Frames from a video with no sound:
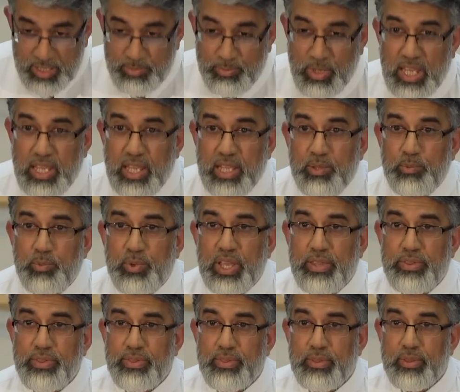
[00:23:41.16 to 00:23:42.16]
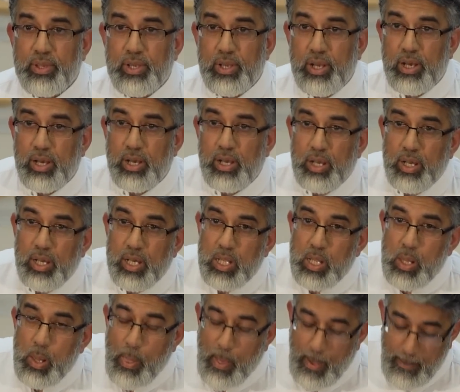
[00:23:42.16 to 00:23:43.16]
us begin with
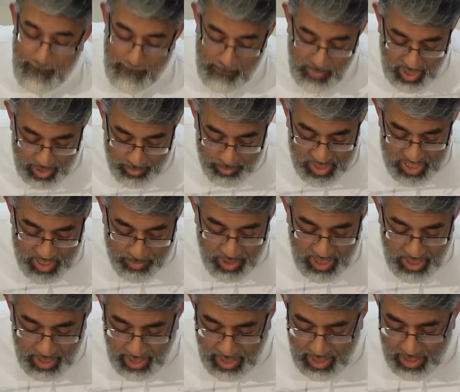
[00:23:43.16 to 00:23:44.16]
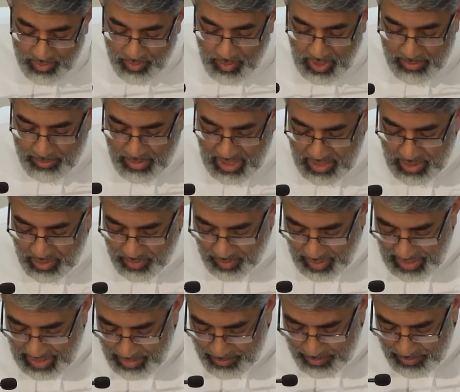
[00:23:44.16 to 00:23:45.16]
Bismillah ar-Rahman
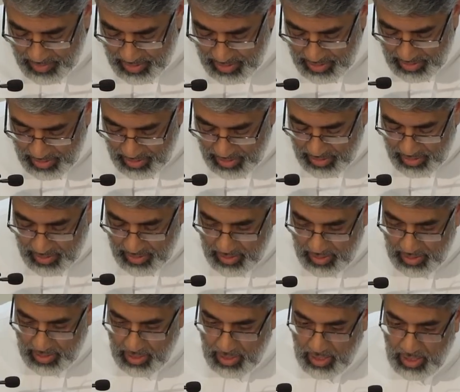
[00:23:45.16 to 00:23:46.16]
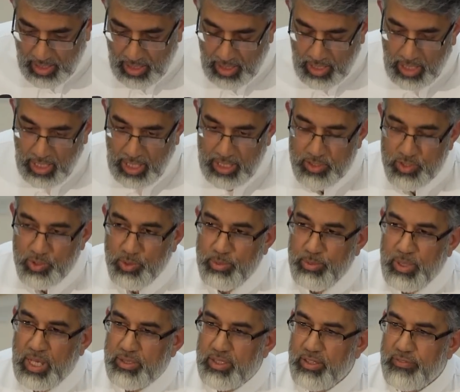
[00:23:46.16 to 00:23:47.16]
ar-Rahim. I'll talk
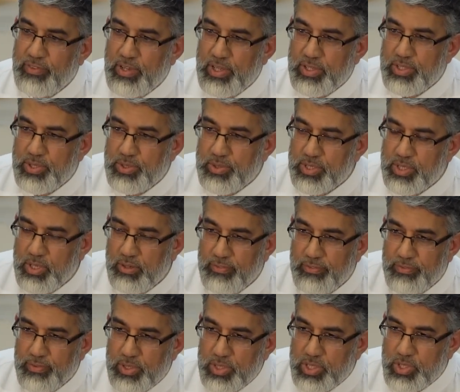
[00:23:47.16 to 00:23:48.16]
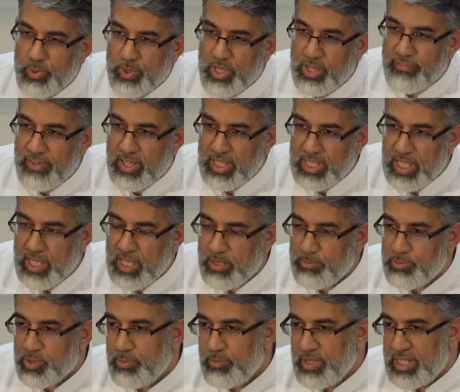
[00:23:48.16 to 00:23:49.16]
about the virtues of Surah Fatiha
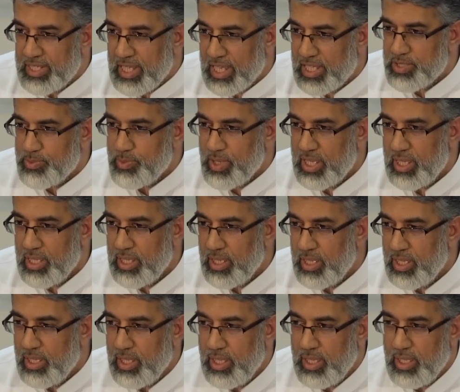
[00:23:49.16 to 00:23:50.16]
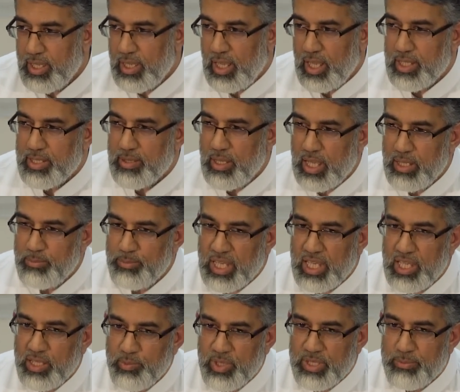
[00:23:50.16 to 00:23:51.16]
probably next week. I'll
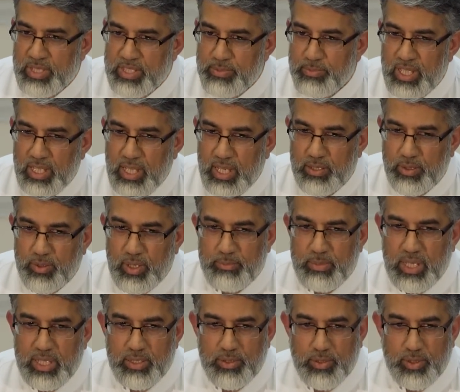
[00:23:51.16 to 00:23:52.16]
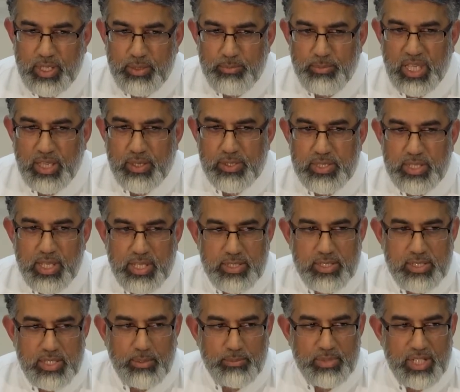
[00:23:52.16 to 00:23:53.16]
begin with Bismillah ar-Rahman ar-Rahim because there's
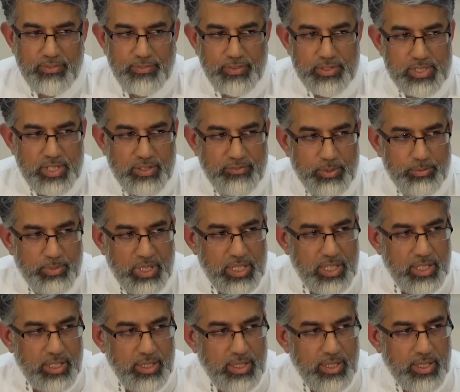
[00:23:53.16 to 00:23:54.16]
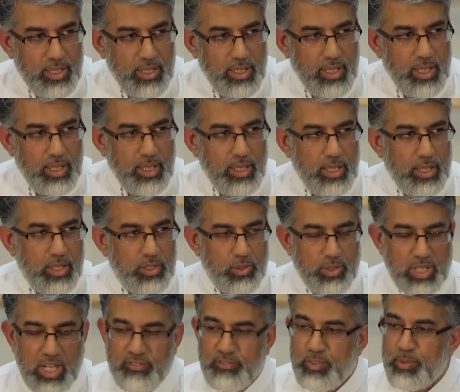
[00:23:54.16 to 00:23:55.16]
some difference of opinion.
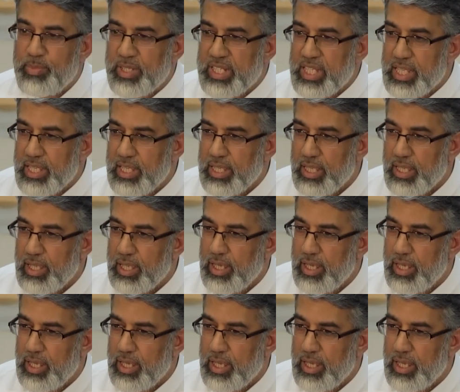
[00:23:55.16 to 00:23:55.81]
Not everybody